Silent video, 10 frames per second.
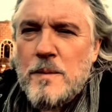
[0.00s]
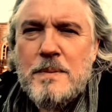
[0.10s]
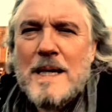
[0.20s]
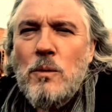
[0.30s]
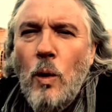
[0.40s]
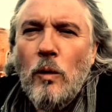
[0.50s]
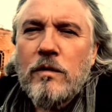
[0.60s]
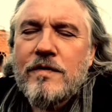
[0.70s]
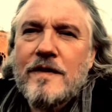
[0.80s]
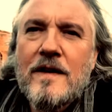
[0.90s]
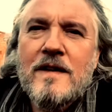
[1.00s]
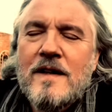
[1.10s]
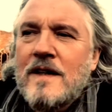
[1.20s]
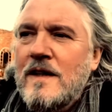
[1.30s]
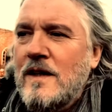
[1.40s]
bee wolf,
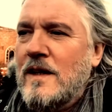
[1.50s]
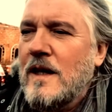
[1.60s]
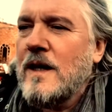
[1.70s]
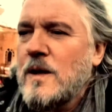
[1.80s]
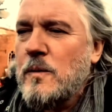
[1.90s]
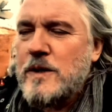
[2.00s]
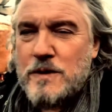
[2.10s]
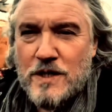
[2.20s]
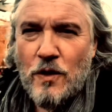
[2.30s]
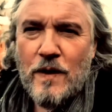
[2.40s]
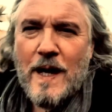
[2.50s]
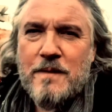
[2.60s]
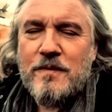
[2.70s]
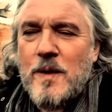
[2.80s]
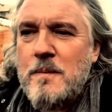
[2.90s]
which was another name
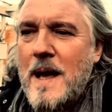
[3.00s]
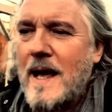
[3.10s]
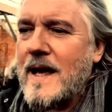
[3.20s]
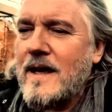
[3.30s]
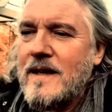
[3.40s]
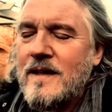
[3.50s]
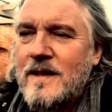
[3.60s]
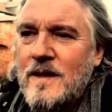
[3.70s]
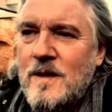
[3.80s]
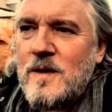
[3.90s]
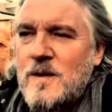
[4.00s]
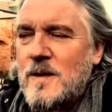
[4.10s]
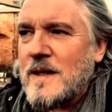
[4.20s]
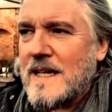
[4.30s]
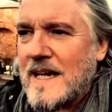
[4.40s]
for the bear,
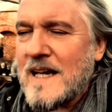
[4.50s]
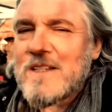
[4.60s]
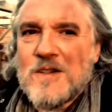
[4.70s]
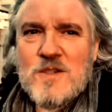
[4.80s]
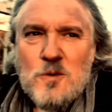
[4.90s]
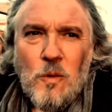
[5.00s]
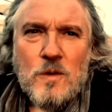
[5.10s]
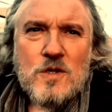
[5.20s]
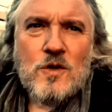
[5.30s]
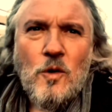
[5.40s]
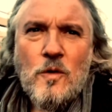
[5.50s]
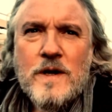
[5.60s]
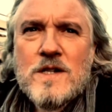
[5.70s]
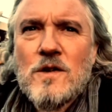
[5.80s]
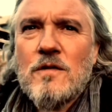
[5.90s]
connected to all the
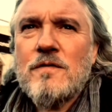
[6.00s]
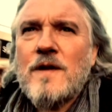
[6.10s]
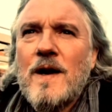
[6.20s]
stories of